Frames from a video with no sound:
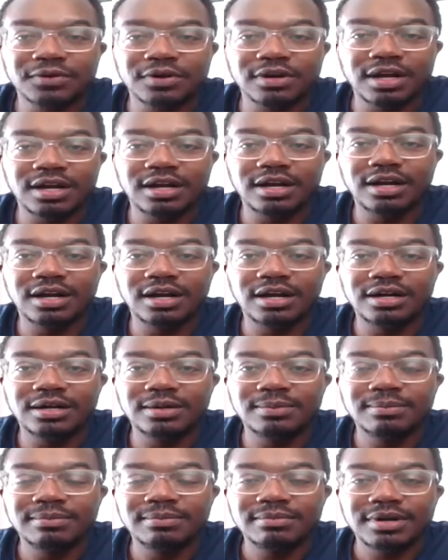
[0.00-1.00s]
for
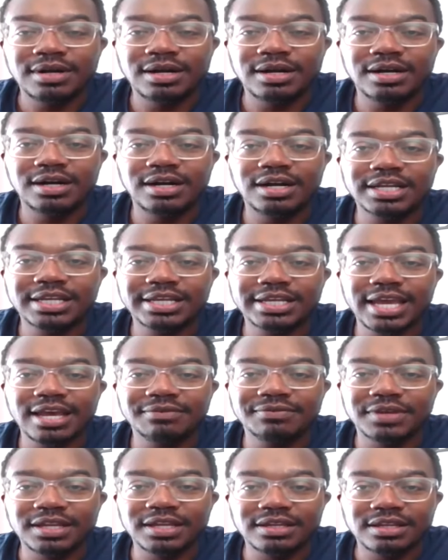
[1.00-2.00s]
um uh
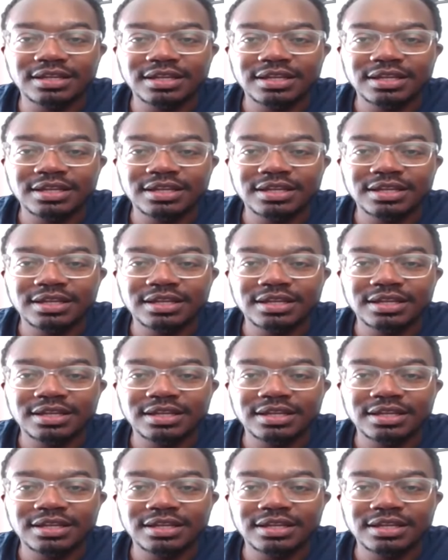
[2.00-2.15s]
Kevin.